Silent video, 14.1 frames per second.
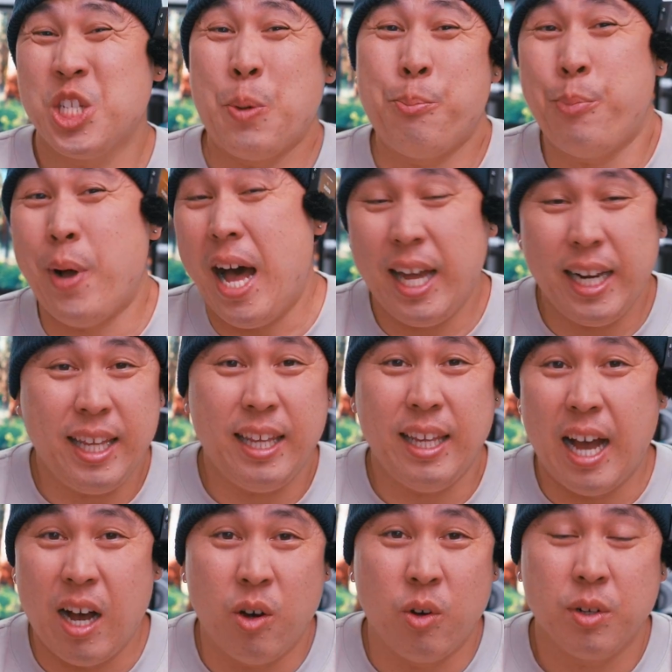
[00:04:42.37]
the body
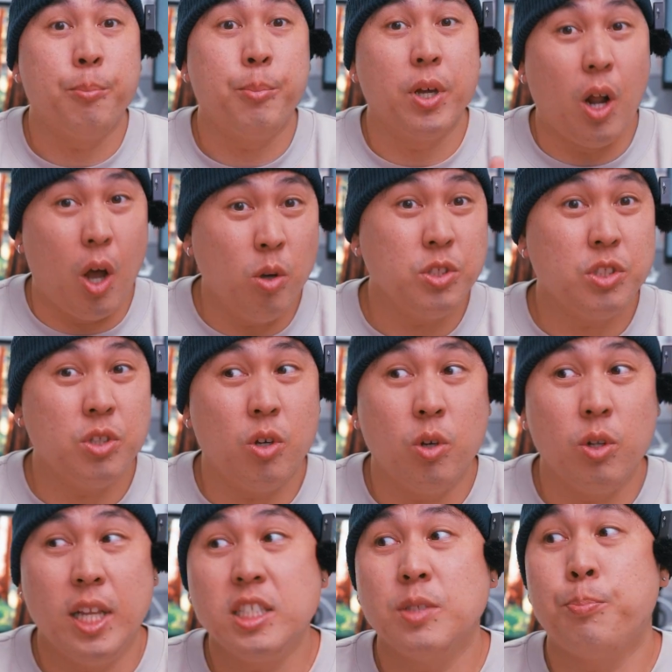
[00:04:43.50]
out, but also
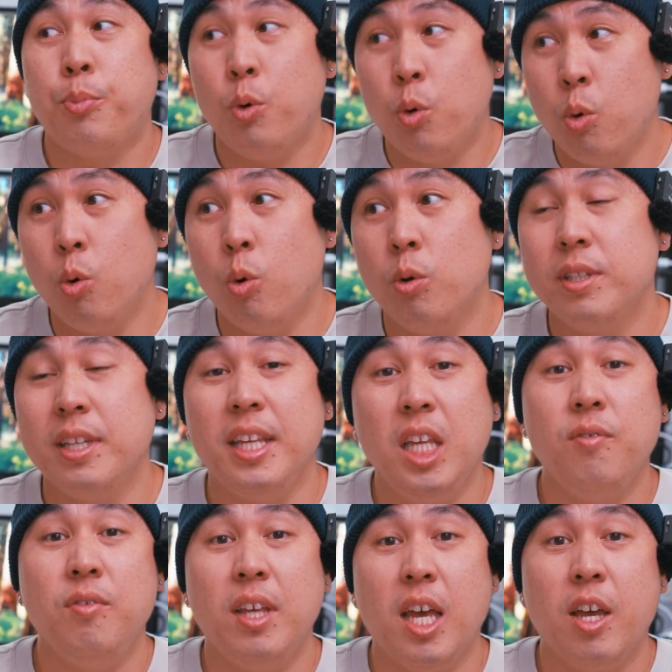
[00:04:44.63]
let's pull the
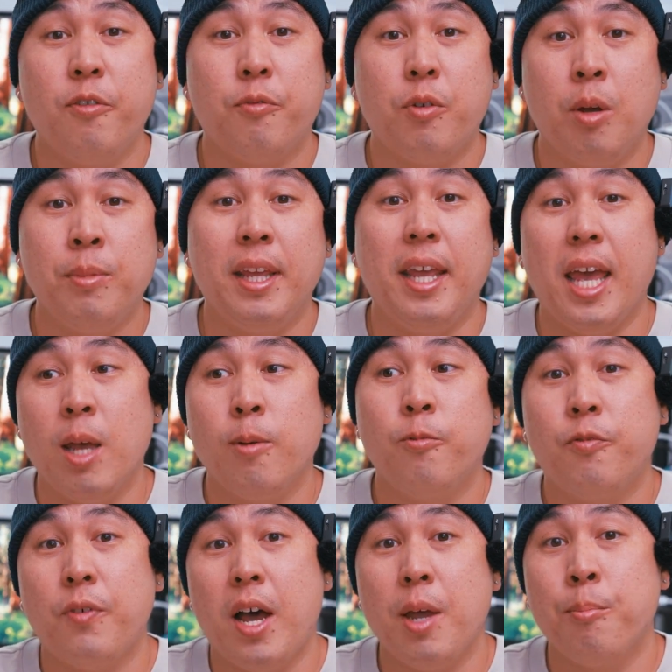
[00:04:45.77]
EVF from the
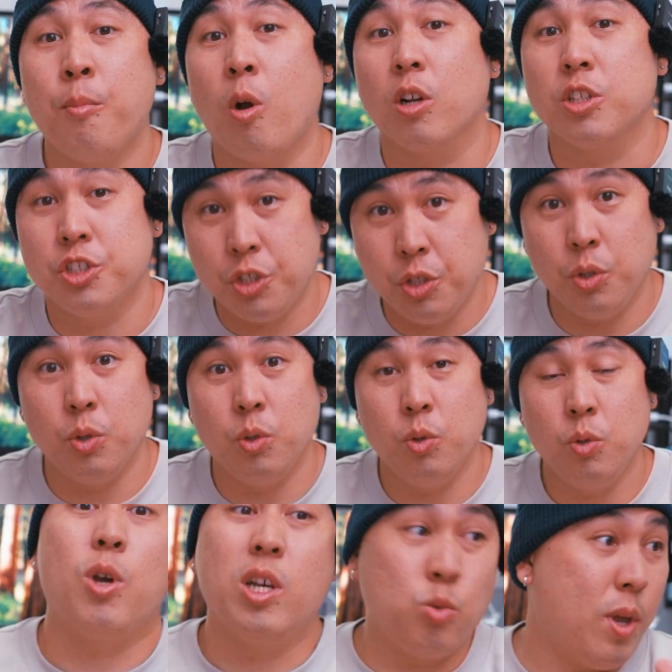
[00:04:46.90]
M5 Mark II
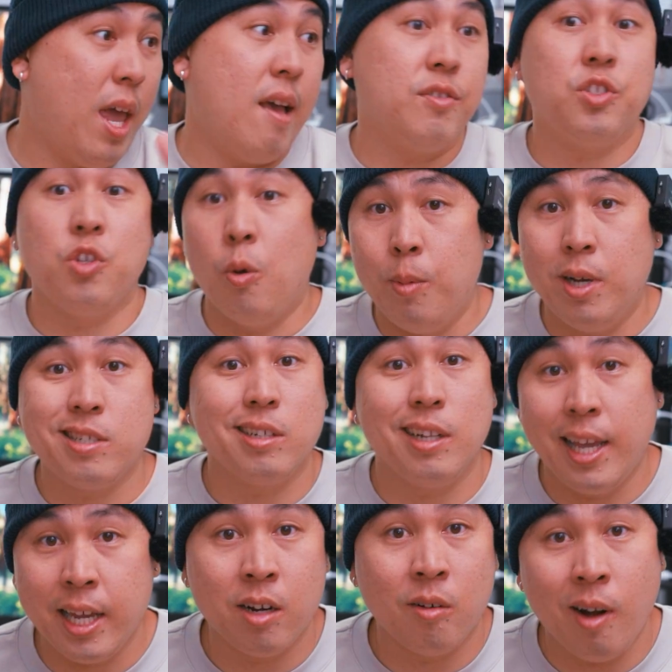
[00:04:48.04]
because we have so much
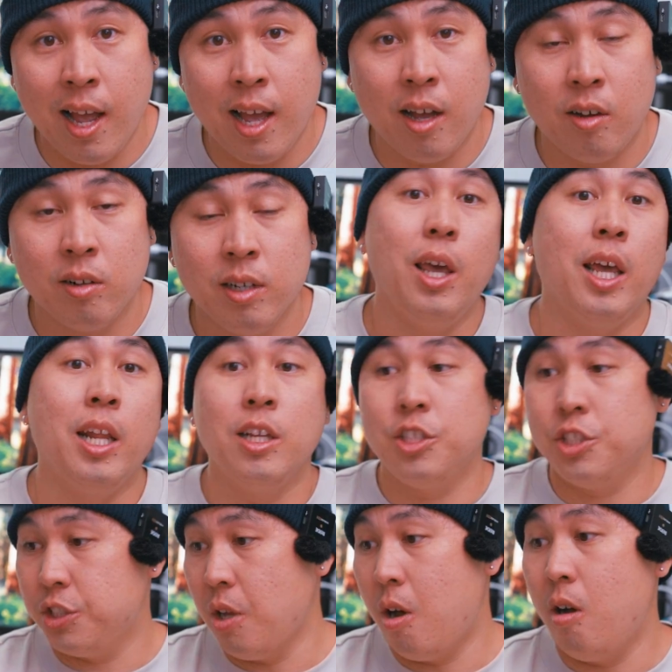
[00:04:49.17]
laying around and
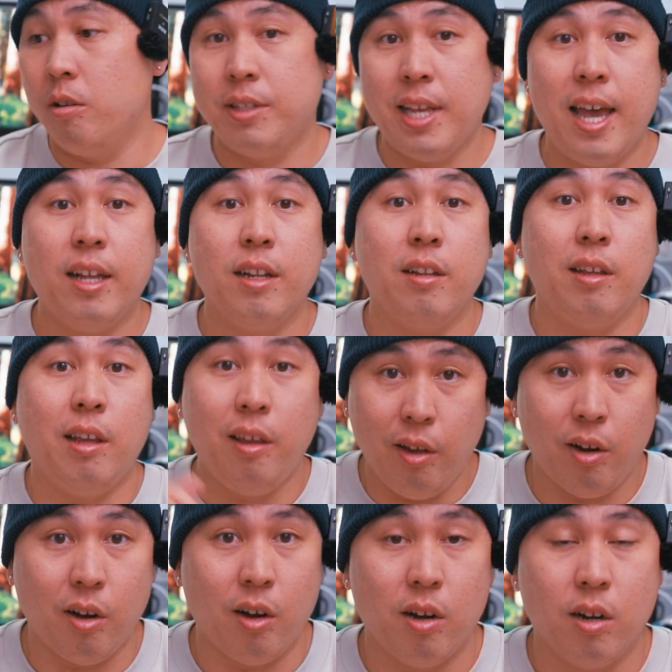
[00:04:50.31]
install that
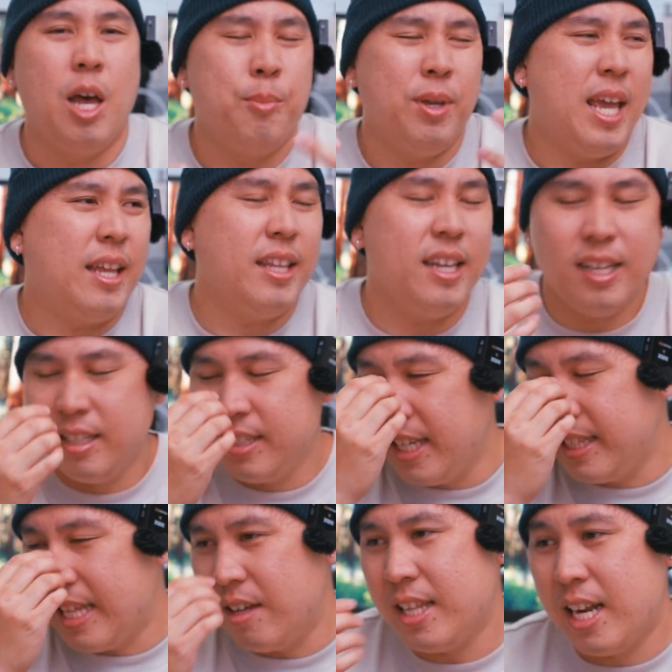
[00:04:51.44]
here. I mean, at the end of the day,
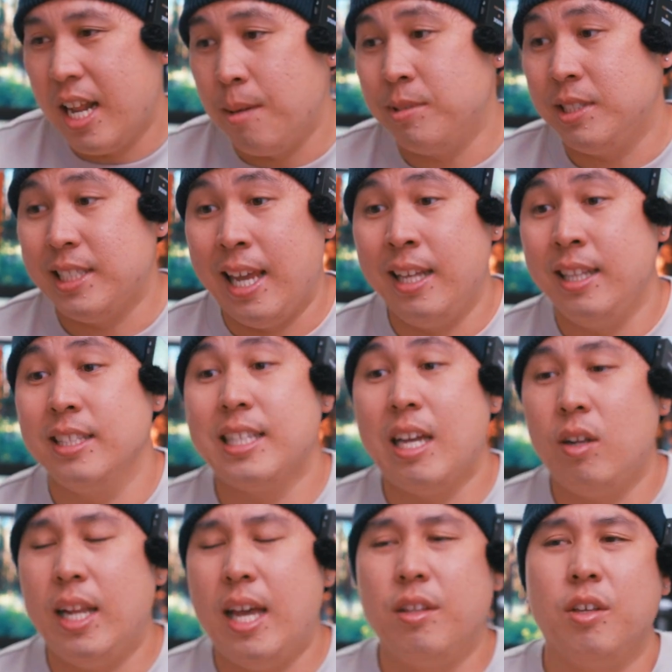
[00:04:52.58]
now that I'm saying this
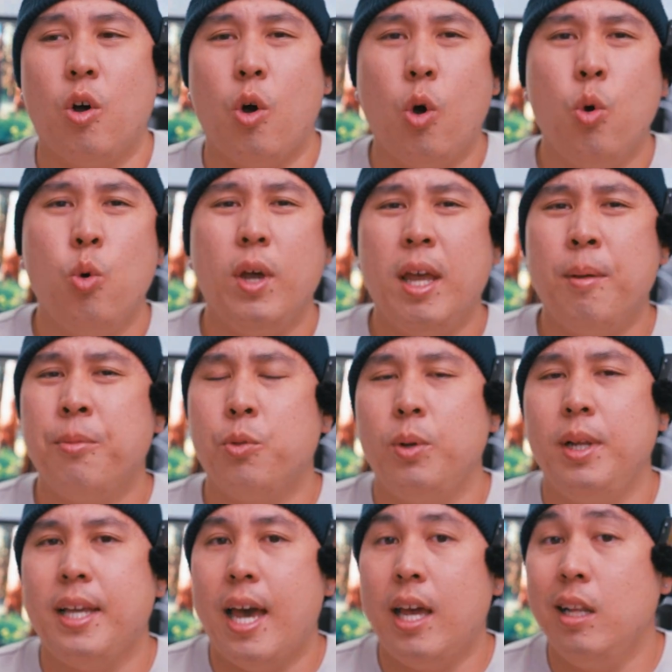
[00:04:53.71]
out loud, the
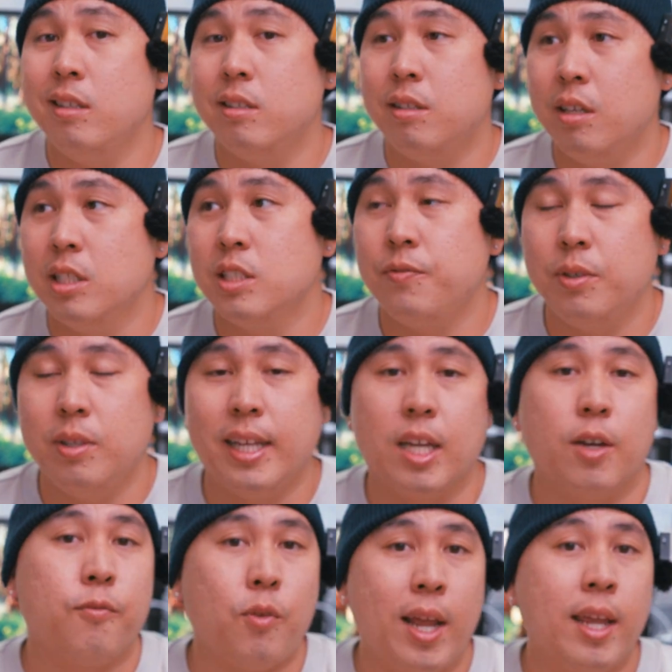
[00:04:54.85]
OM3 kind of does feel like a
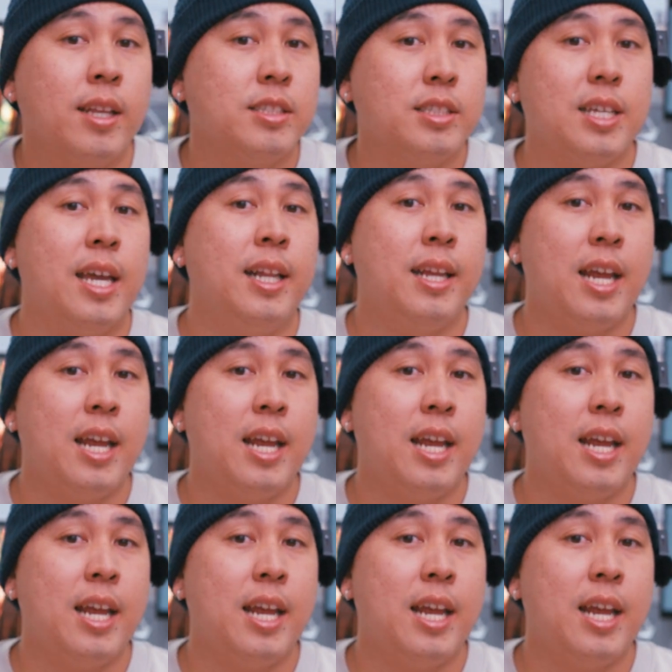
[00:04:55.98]
Frankenstein